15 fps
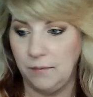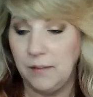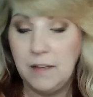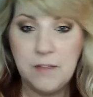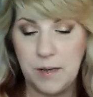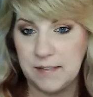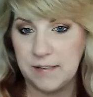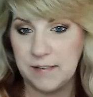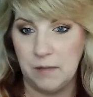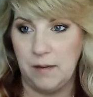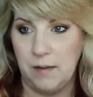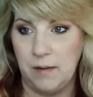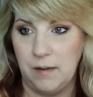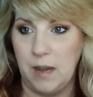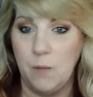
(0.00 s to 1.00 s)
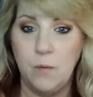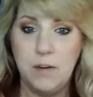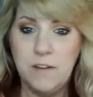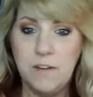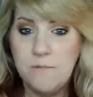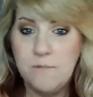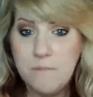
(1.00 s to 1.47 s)
live in the place that
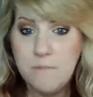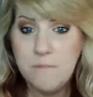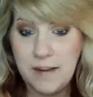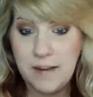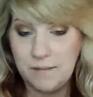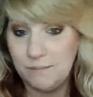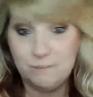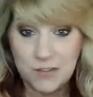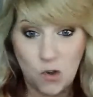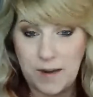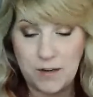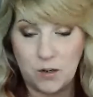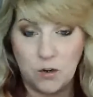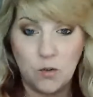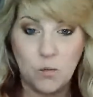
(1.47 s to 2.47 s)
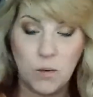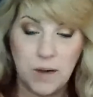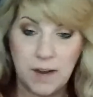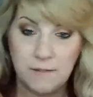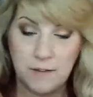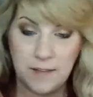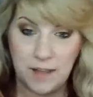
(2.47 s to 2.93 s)
my soulmate or
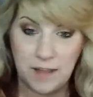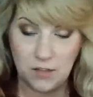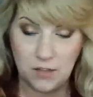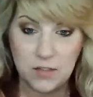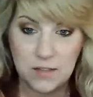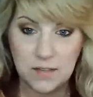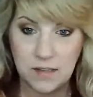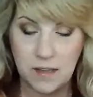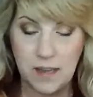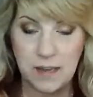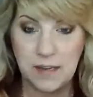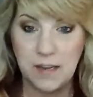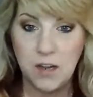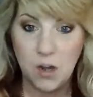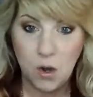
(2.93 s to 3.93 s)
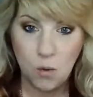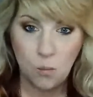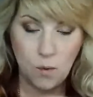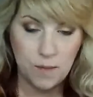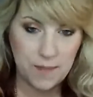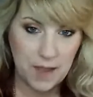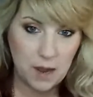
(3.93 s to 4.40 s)
whatever that looks like
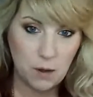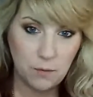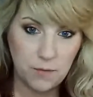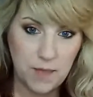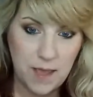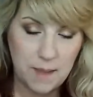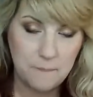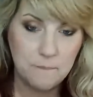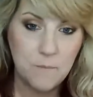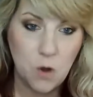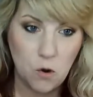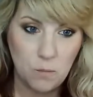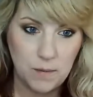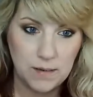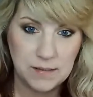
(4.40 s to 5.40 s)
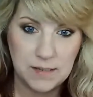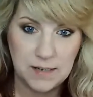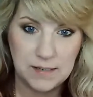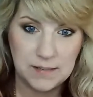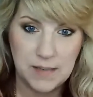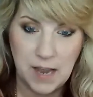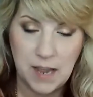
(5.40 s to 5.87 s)
without that moment
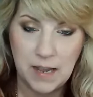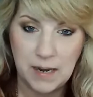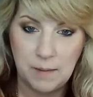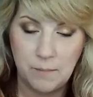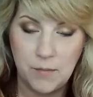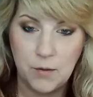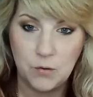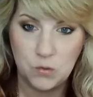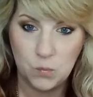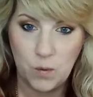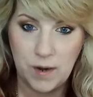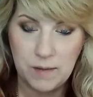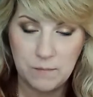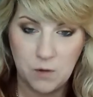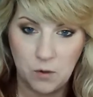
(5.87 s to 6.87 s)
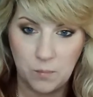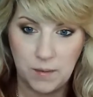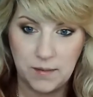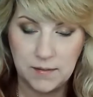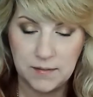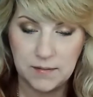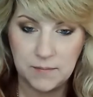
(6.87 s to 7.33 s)
in time, those when
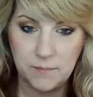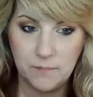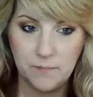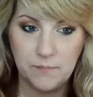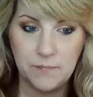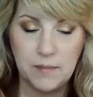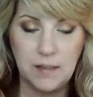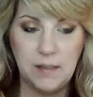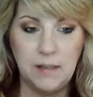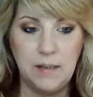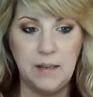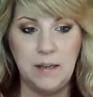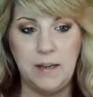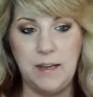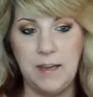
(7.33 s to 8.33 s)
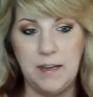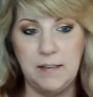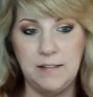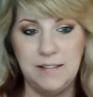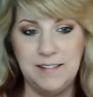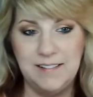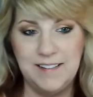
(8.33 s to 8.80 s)
moments.
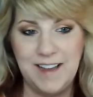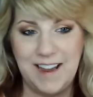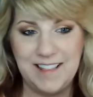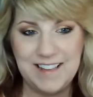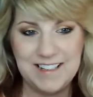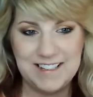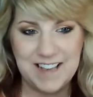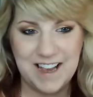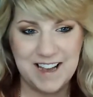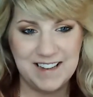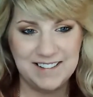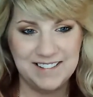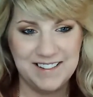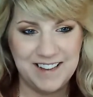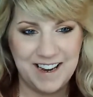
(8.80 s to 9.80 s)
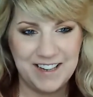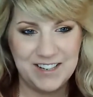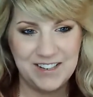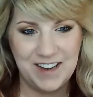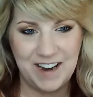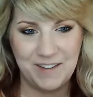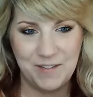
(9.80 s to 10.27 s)
And hi, Lisa. Hi,
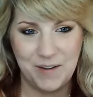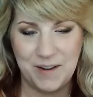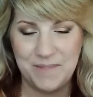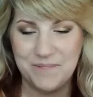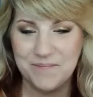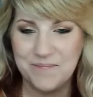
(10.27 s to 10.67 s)
everyone.